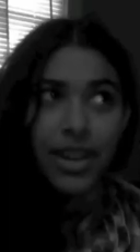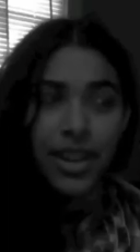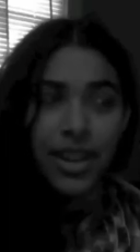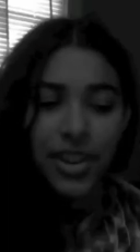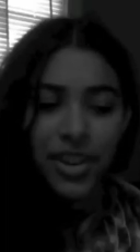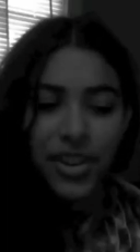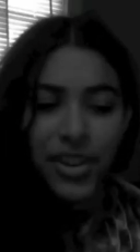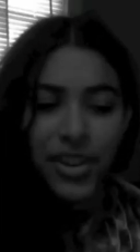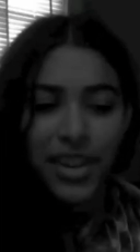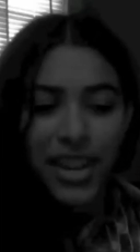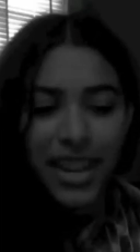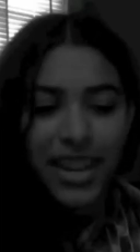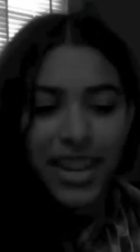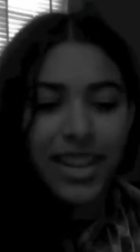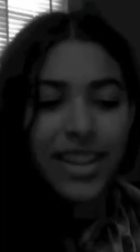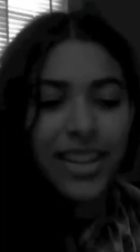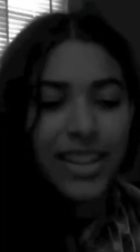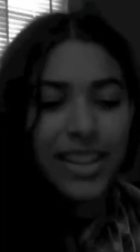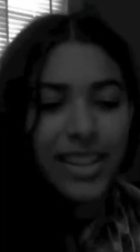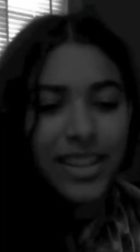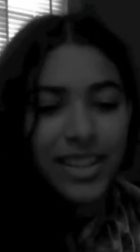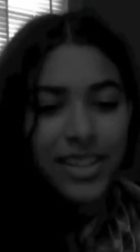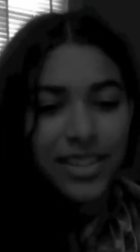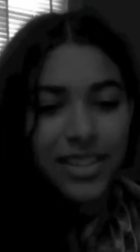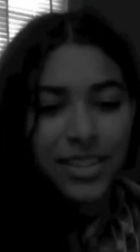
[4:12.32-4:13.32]
Okay,
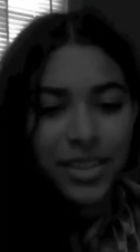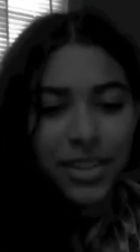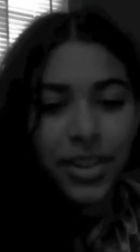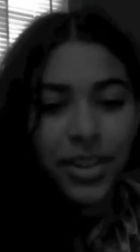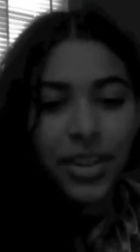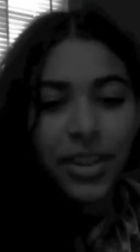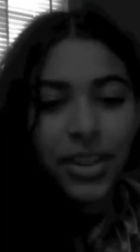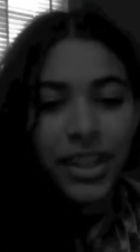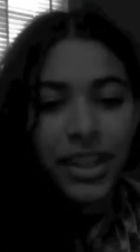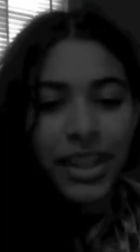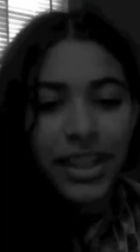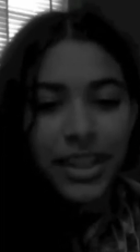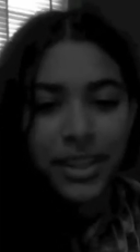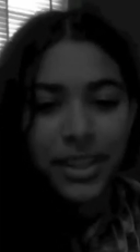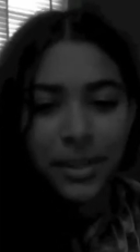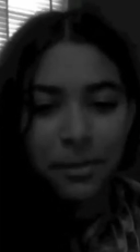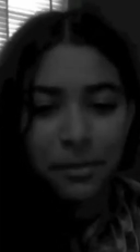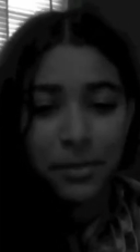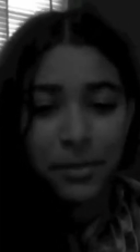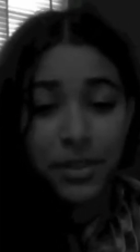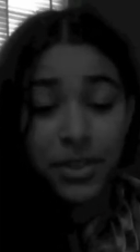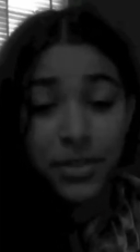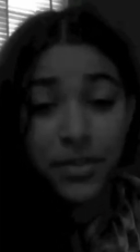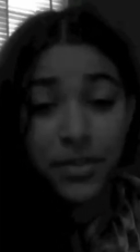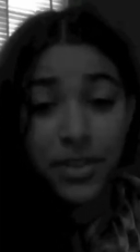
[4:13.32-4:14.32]
so like the
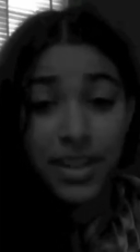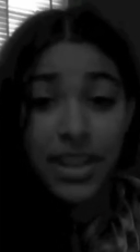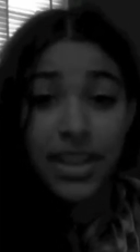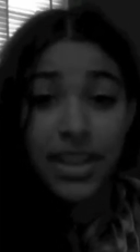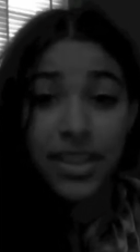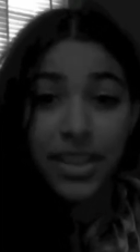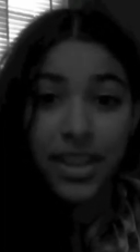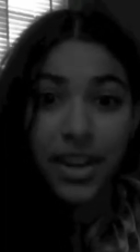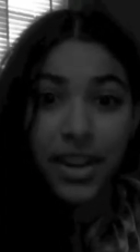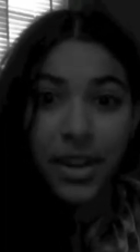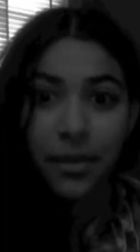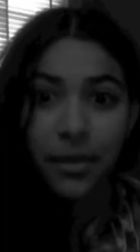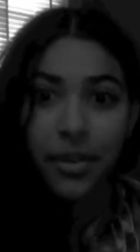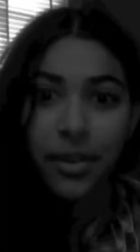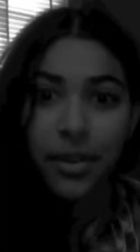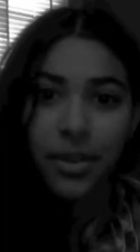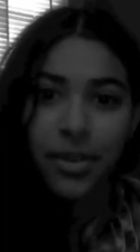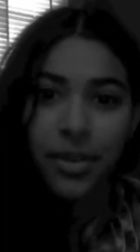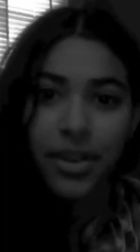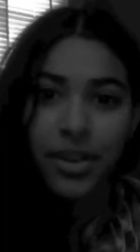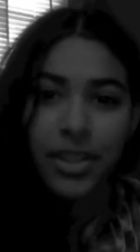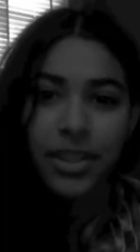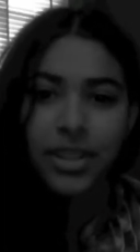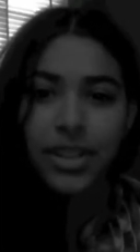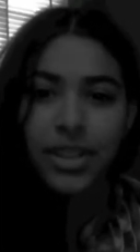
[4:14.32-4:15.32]
first vignette that I
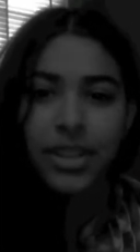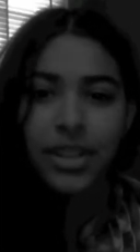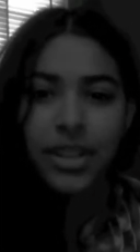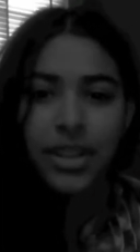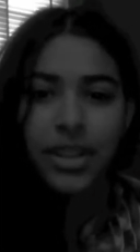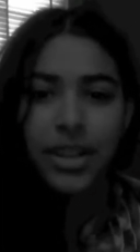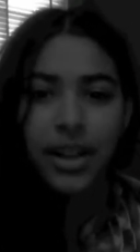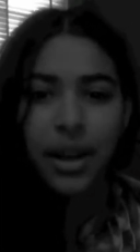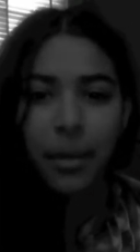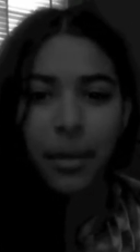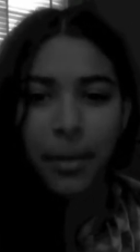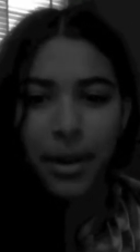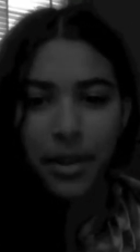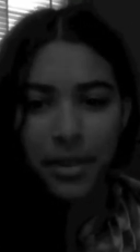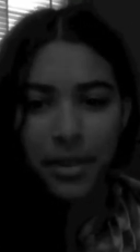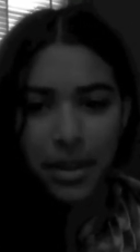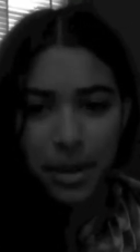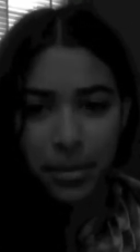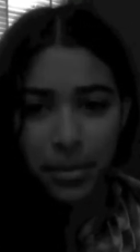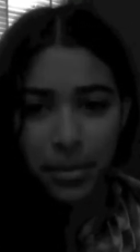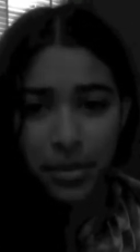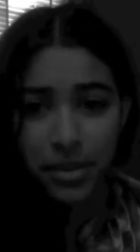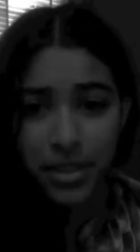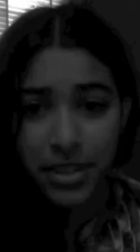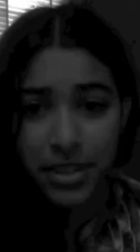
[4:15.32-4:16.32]
wrote is uh, about
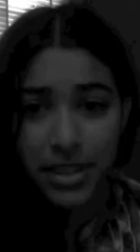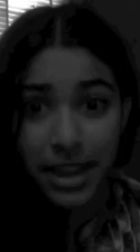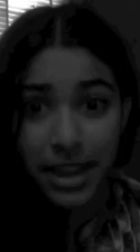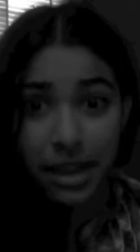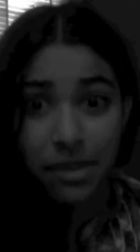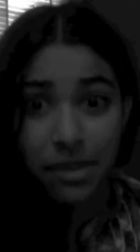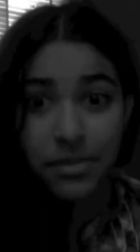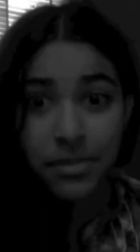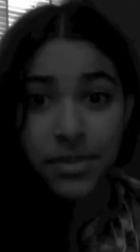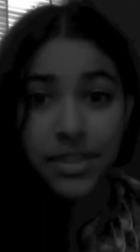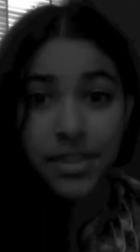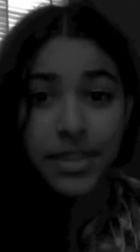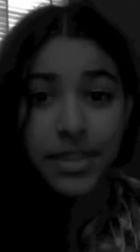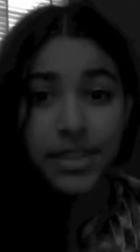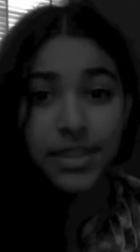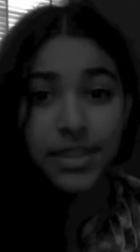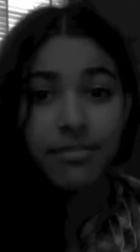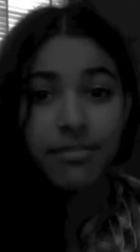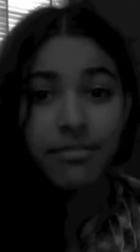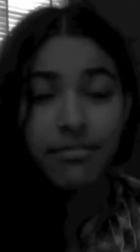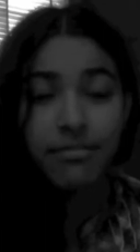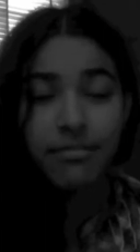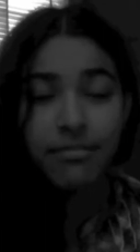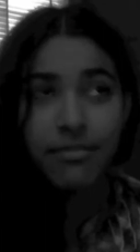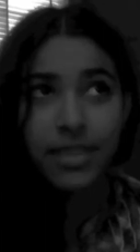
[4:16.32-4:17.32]
neighborhood sounds,
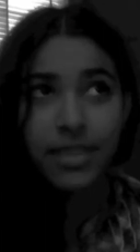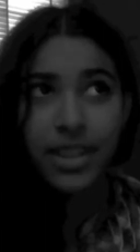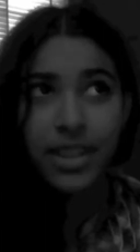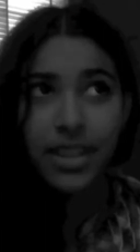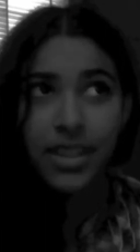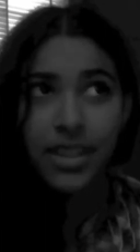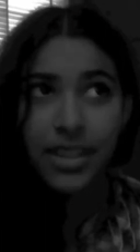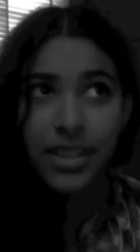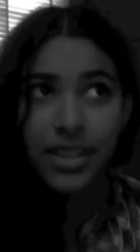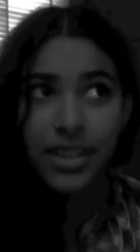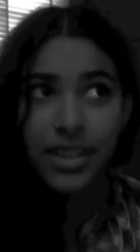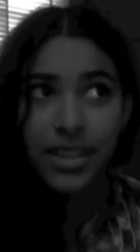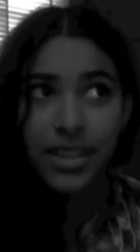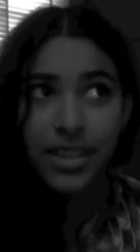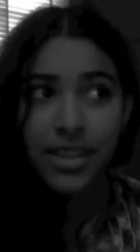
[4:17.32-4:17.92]
like